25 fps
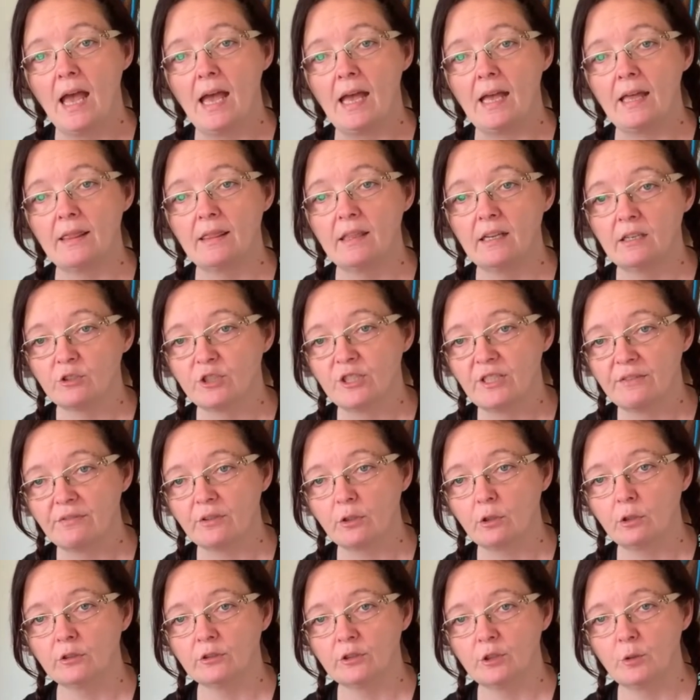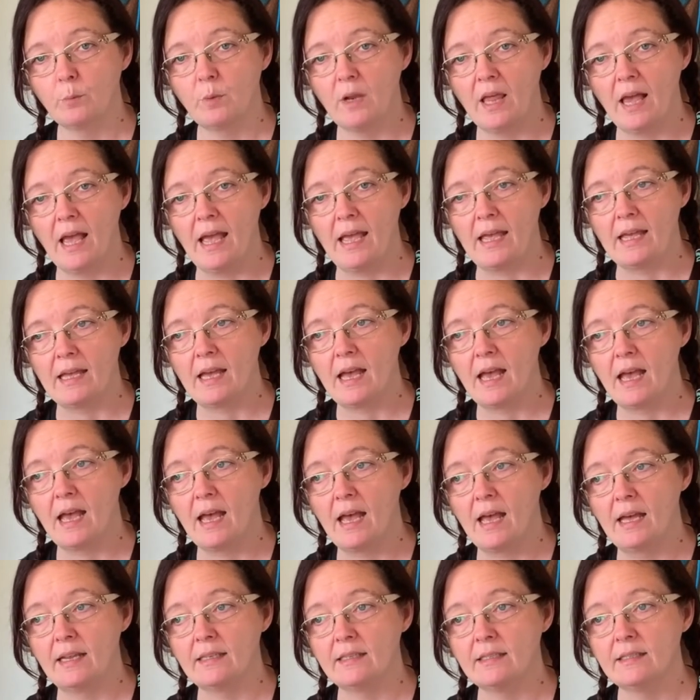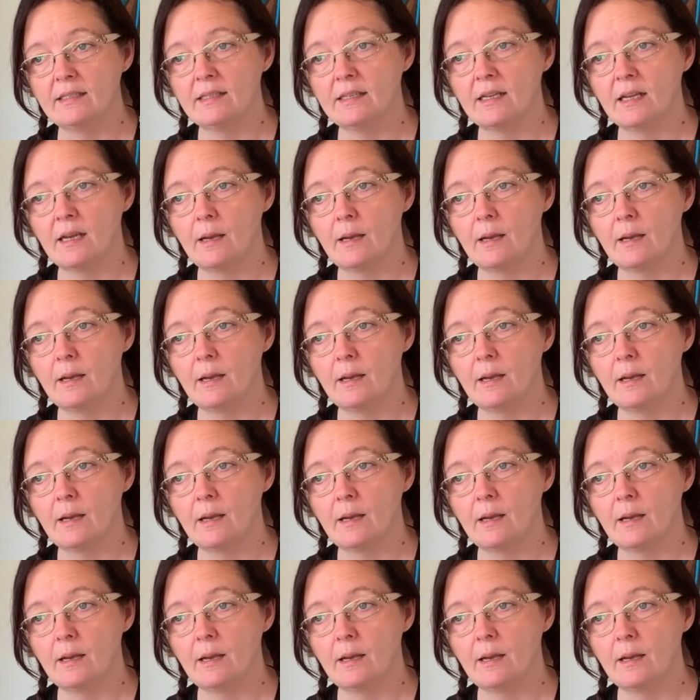they're difficult to play, and